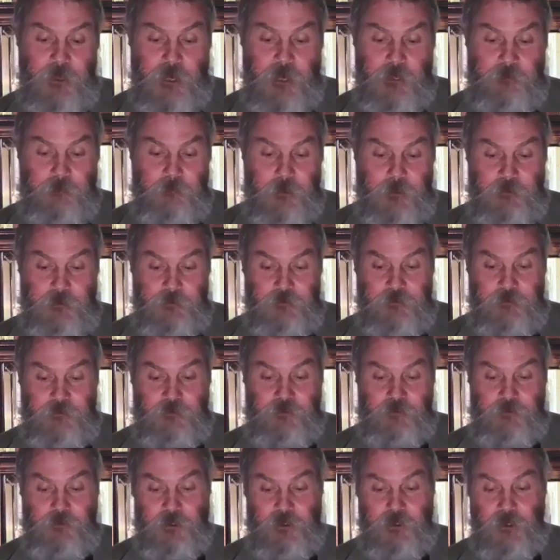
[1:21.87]
The prophet
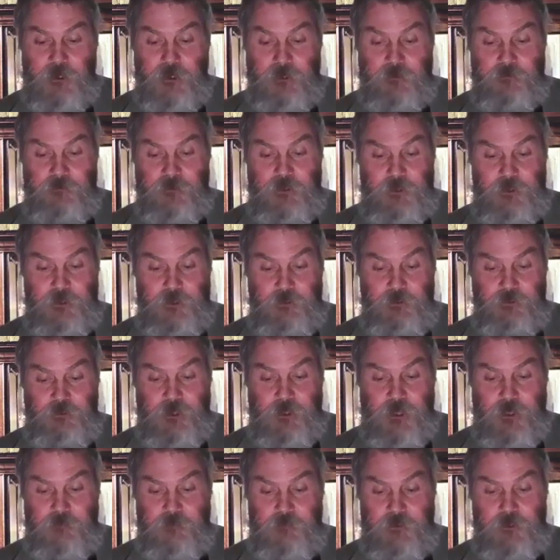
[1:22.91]
like Moses to
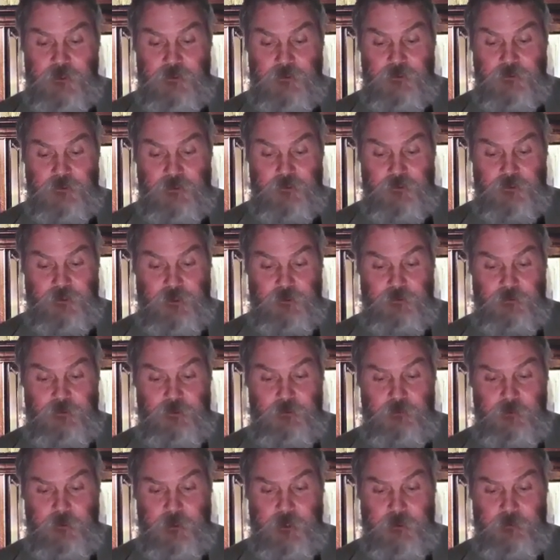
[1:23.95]
deliver the new covenant
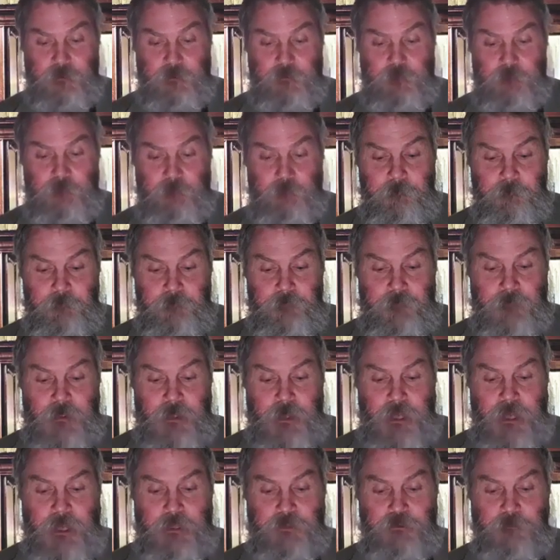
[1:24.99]
to the Jewish
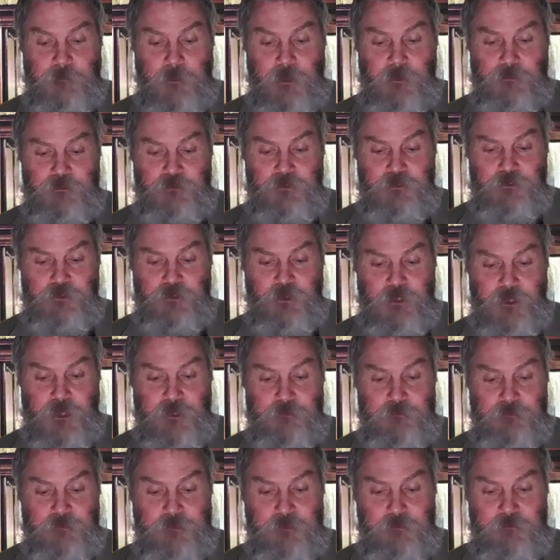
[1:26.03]
people as
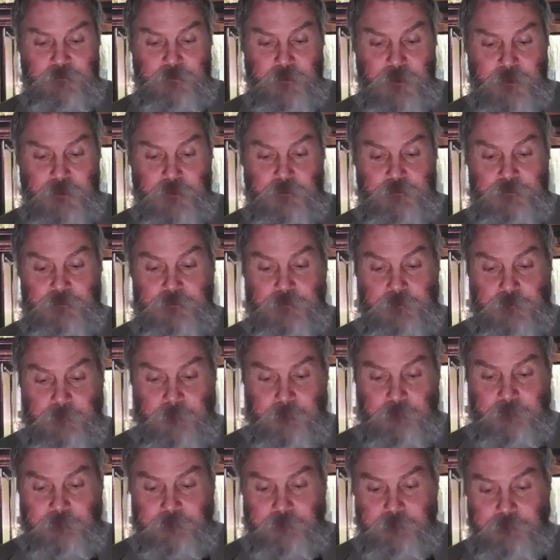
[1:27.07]
Moses delivered the
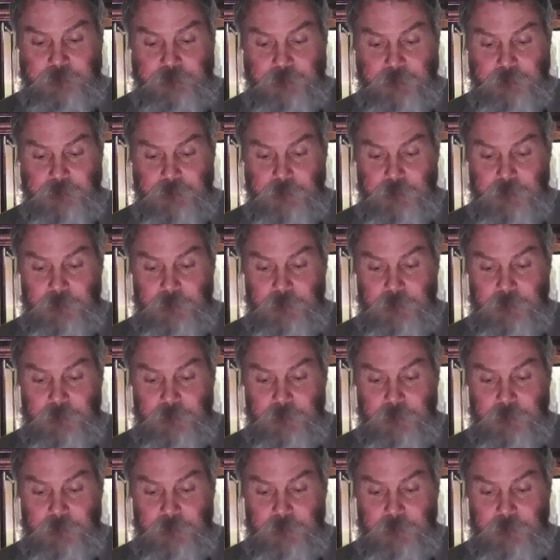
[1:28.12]
first.